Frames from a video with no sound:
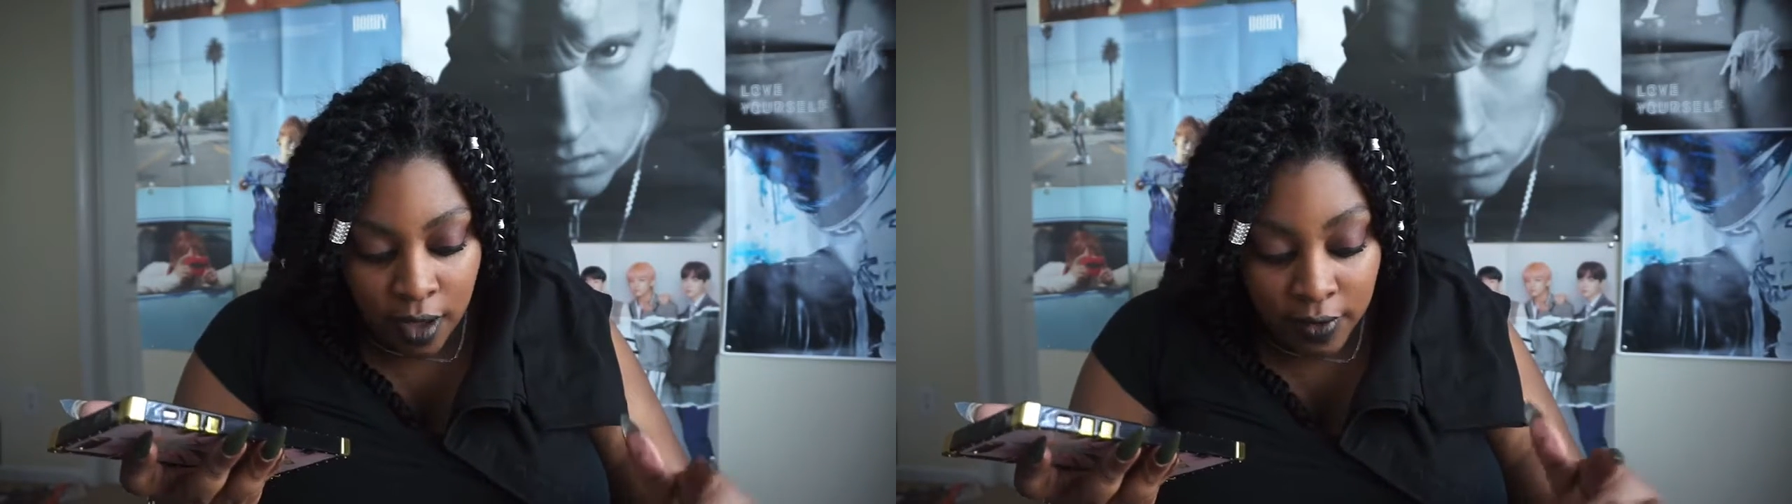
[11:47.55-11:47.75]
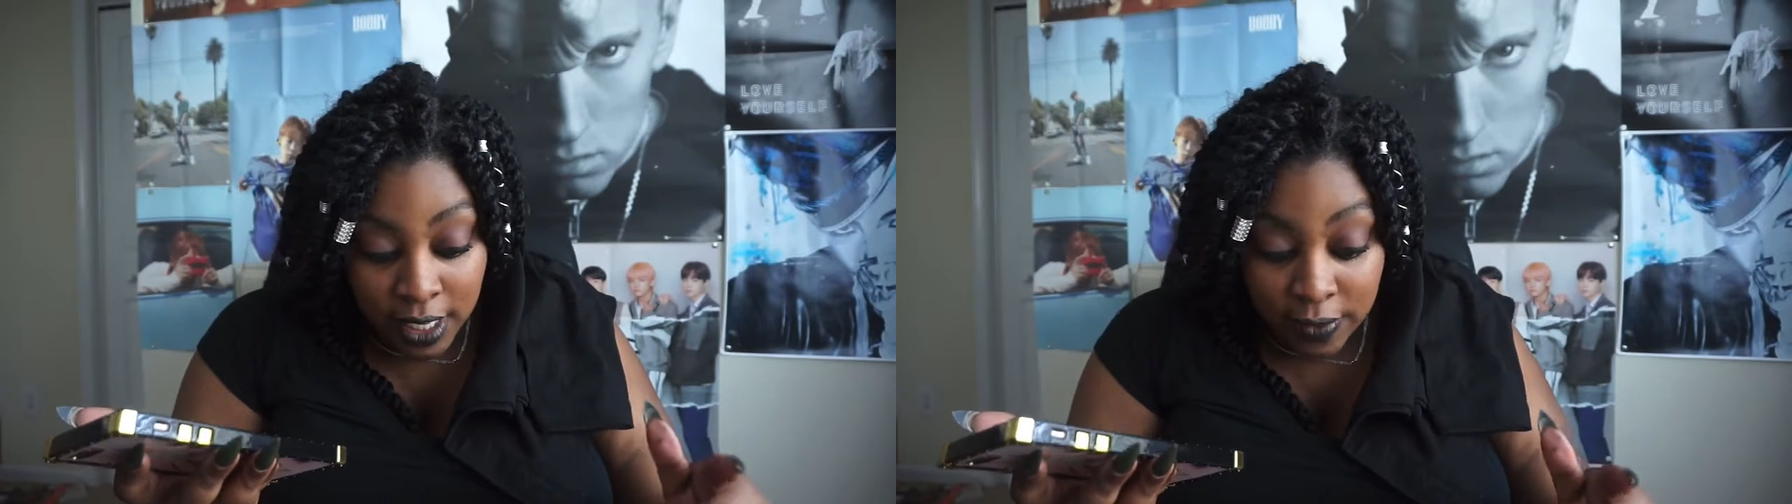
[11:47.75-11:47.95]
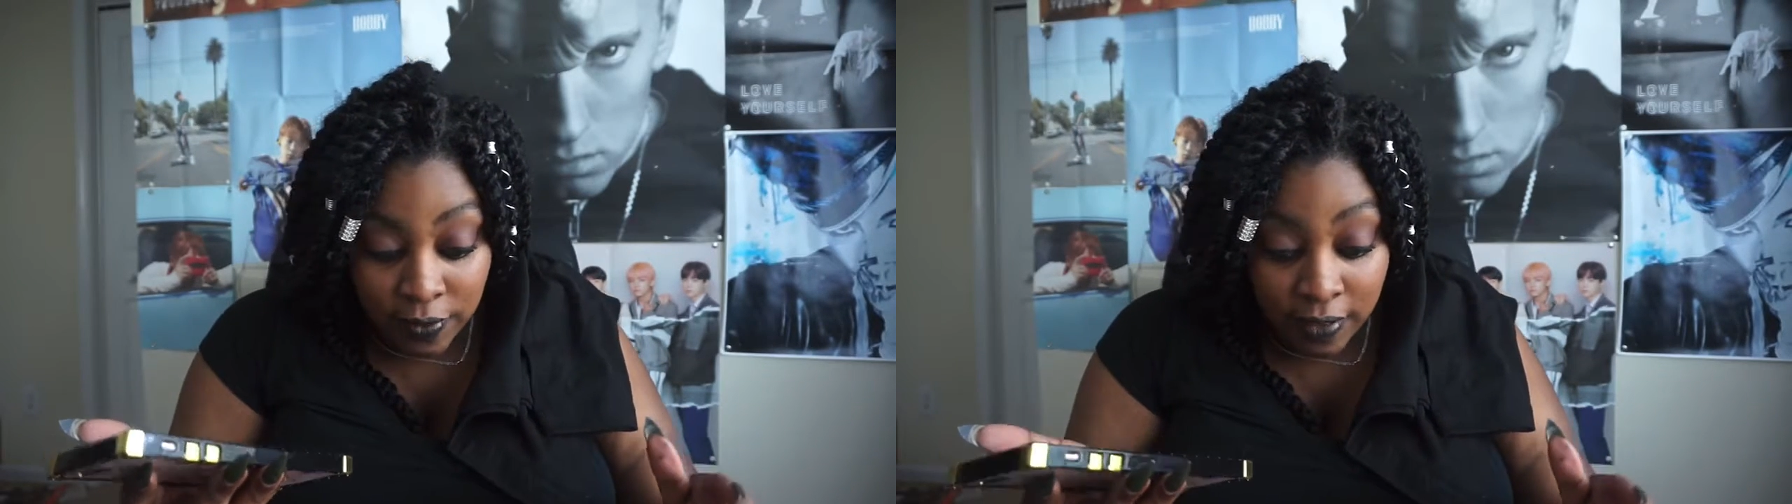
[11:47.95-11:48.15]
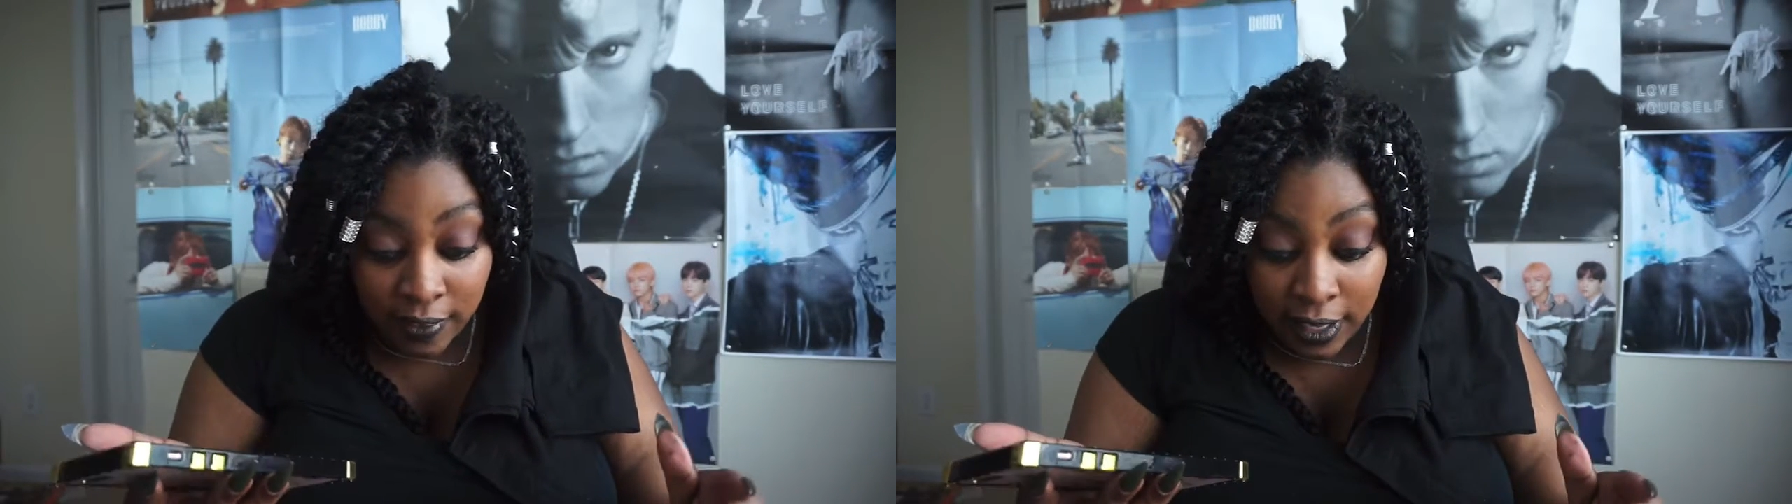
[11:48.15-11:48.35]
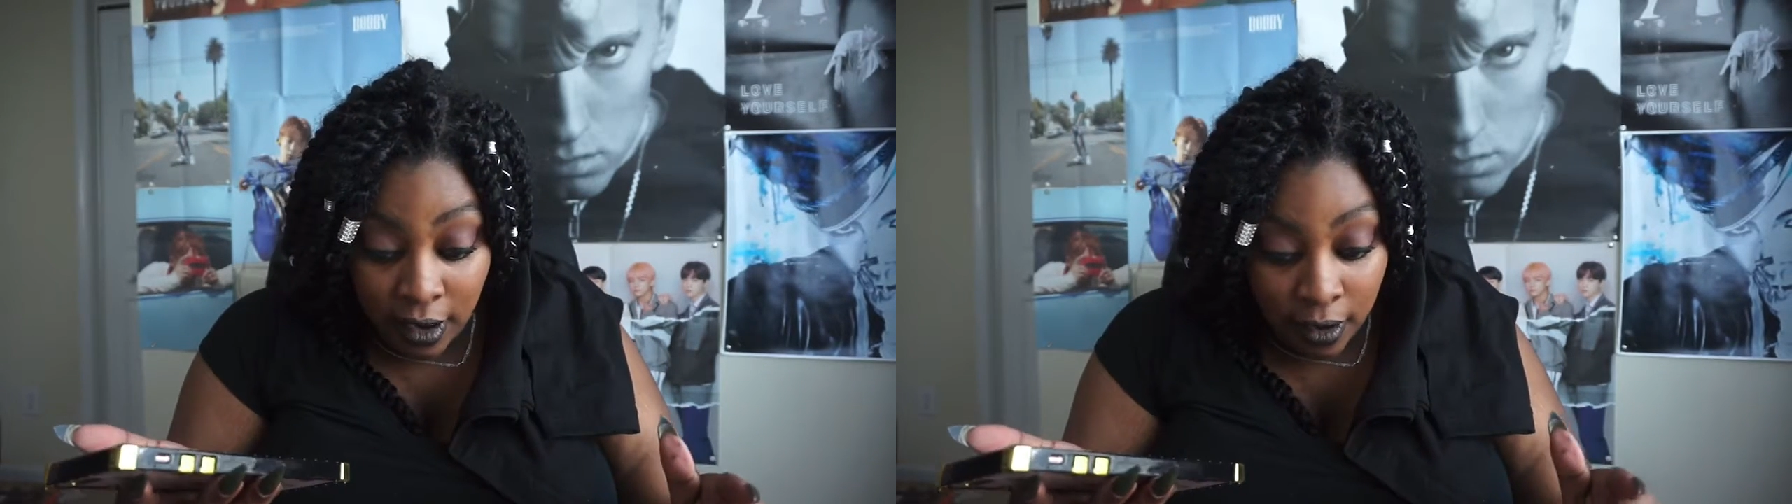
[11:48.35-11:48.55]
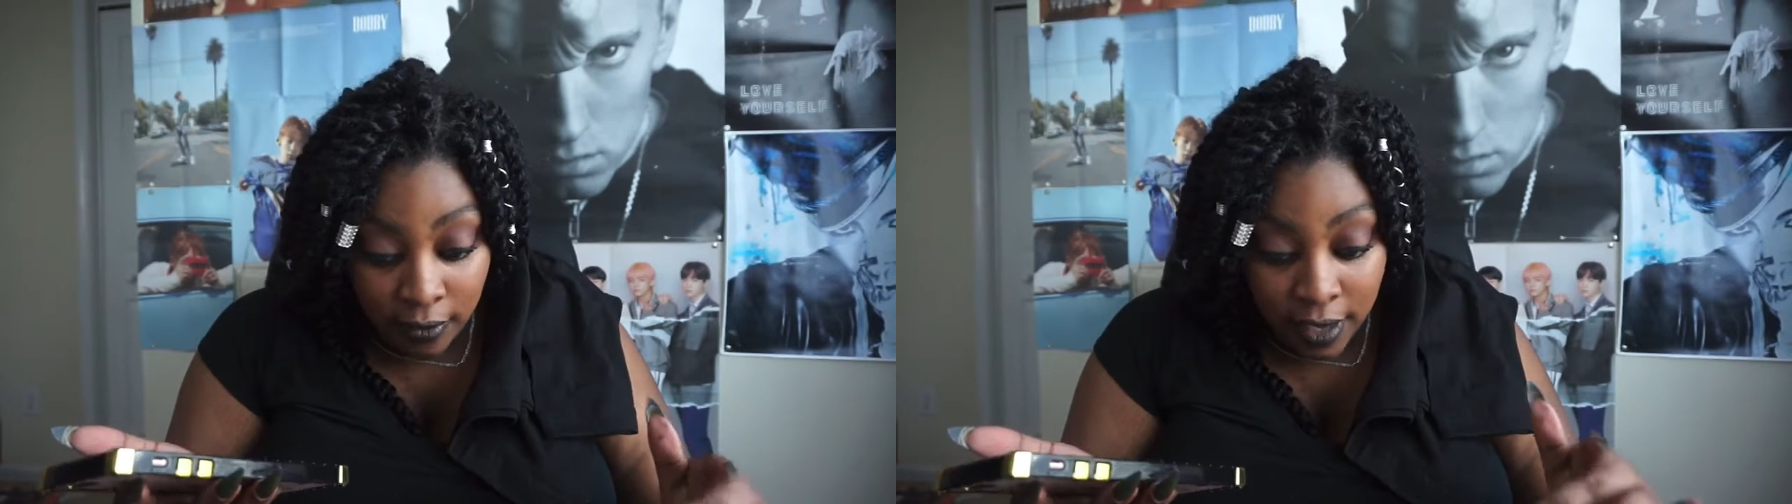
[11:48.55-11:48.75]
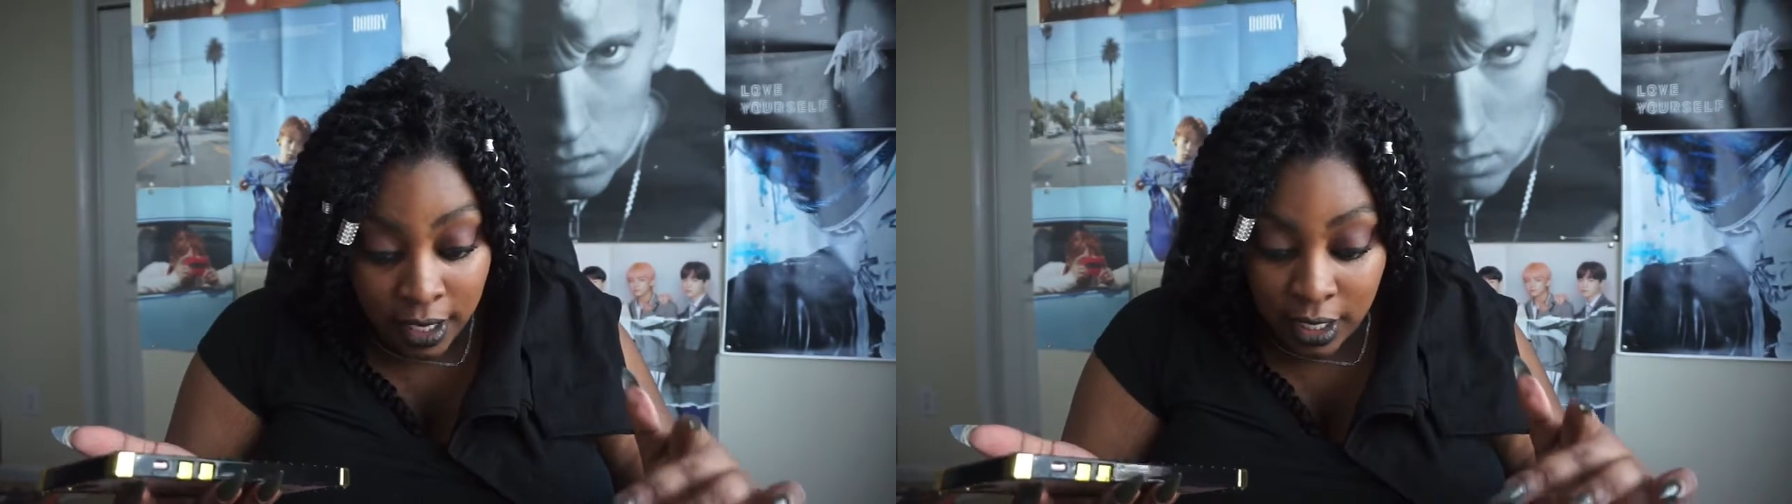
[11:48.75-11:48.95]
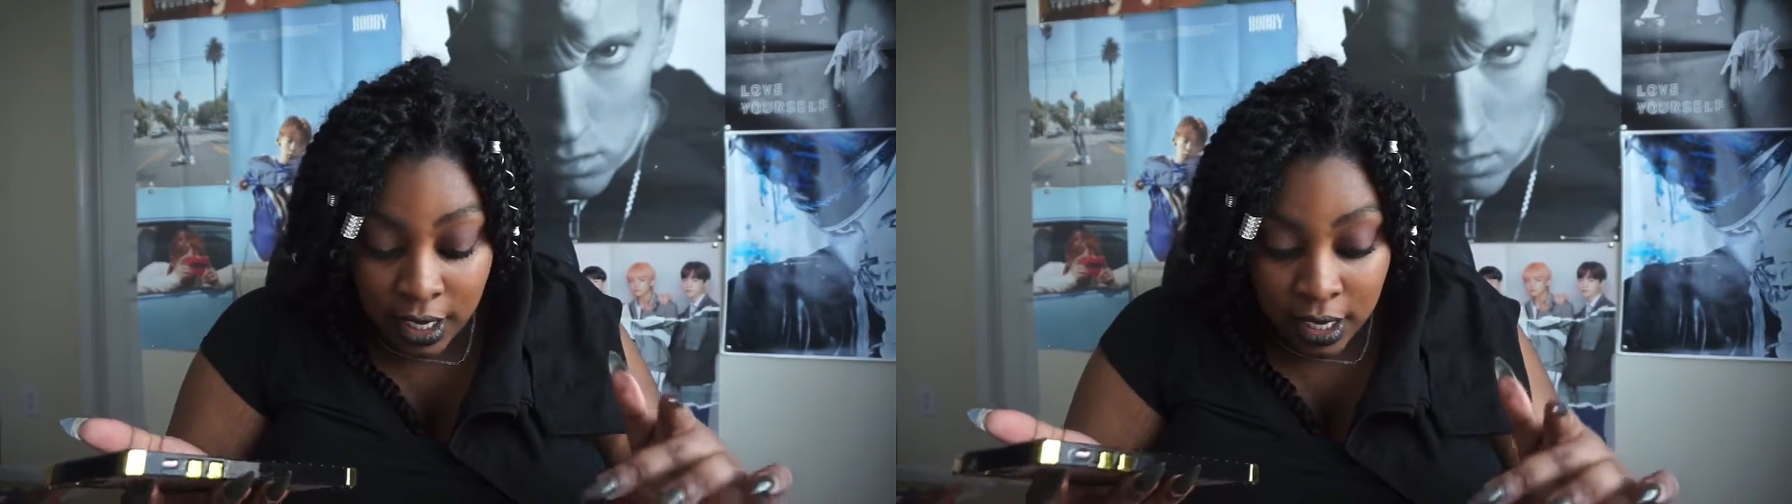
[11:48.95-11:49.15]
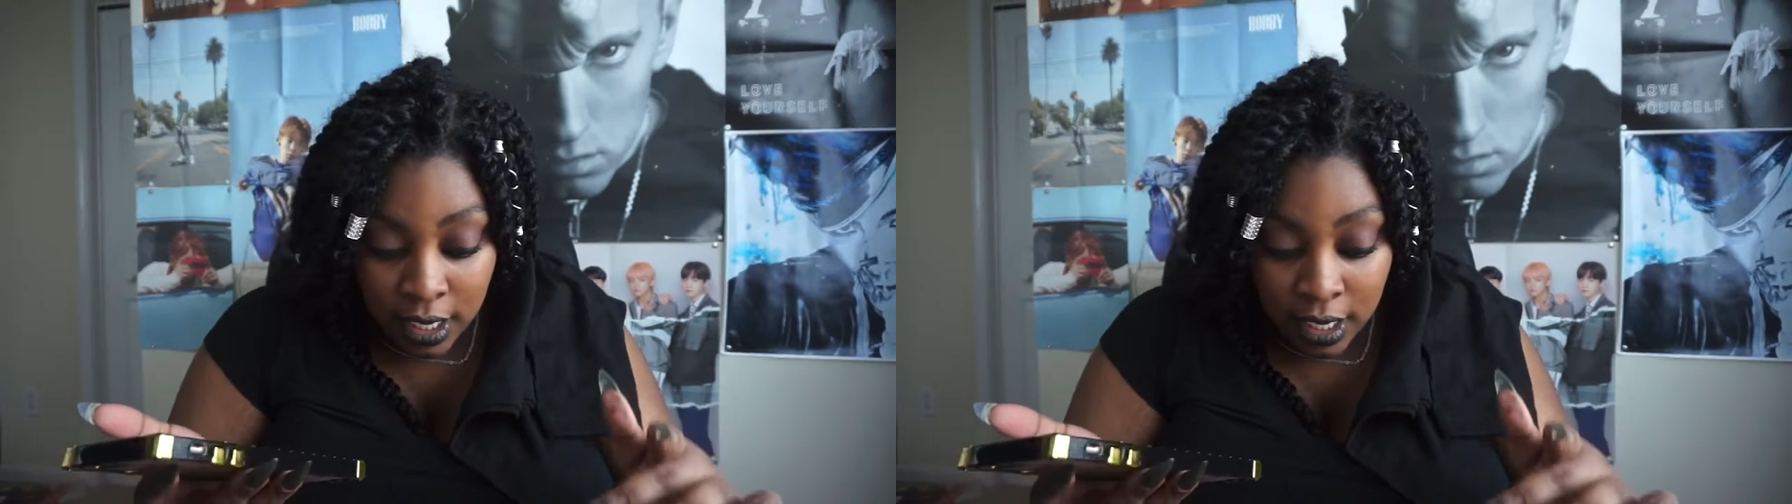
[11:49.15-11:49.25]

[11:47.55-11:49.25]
that's 50 already.